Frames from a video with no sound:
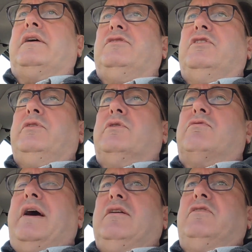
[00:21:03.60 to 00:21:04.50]
I can do you a
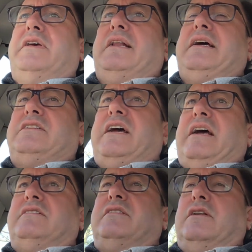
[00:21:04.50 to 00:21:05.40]
crown on the
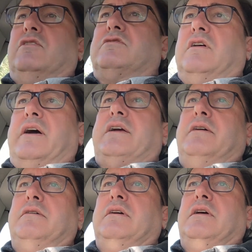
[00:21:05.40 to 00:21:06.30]
NHS that looks like
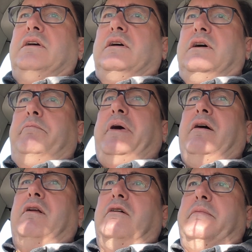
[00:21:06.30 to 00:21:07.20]
a, a
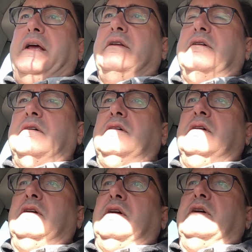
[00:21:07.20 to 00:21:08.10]
polo mint,
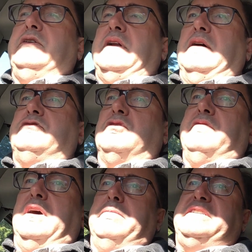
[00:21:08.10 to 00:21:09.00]
you know, sort
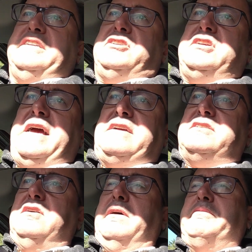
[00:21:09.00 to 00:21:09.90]
of Armitage
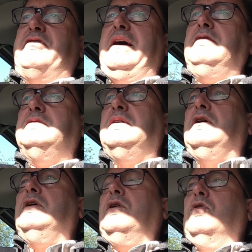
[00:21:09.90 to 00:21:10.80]
Shanks type crown,
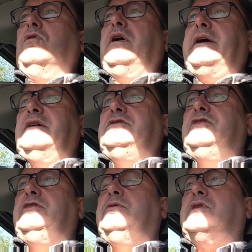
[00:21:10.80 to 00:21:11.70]
or I can
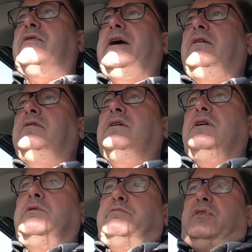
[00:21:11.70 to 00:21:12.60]
do you a crown
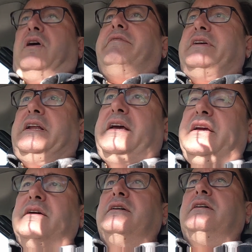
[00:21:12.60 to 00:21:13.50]

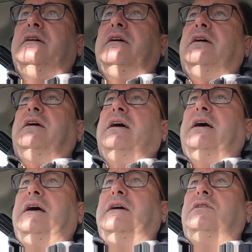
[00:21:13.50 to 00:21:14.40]
privately,
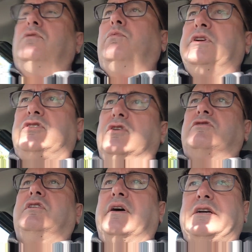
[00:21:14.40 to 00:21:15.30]
uh, which
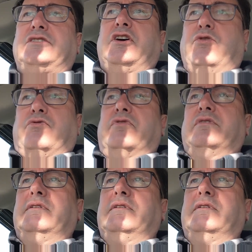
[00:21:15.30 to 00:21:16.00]
looks like a tooth.